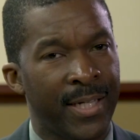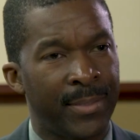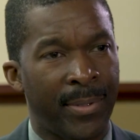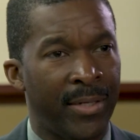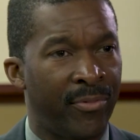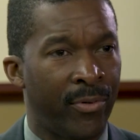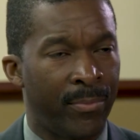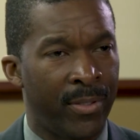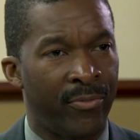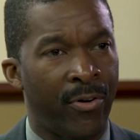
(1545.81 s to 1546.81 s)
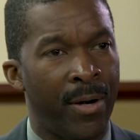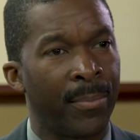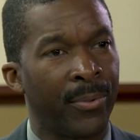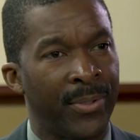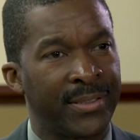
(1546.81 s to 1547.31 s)
And probably for our
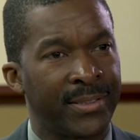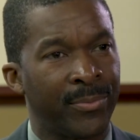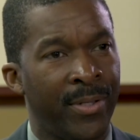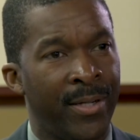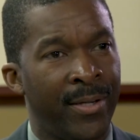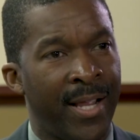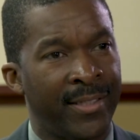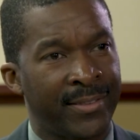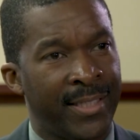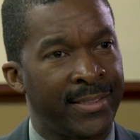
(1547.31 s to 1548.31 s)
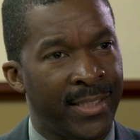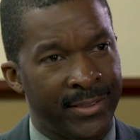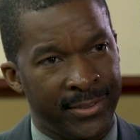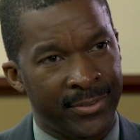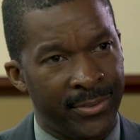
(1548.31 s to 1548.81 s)
employees as well, as they
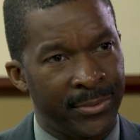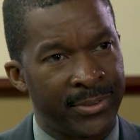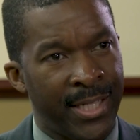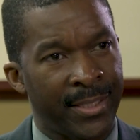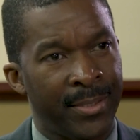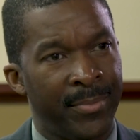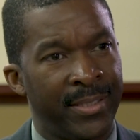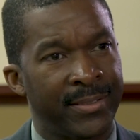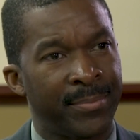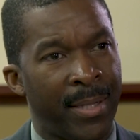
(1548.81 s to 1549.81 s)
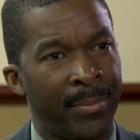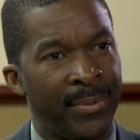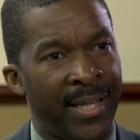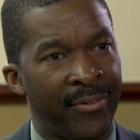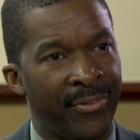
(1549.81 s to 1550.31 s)
touch those documents,
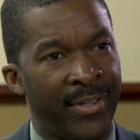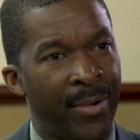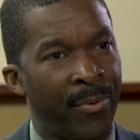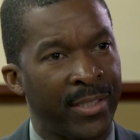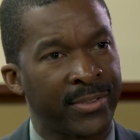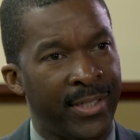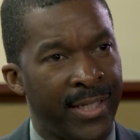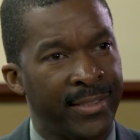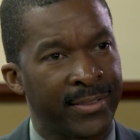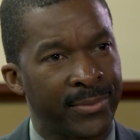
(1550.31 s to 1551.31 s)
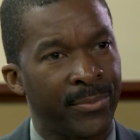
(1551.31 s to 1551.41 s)
probably after that, wash their hands as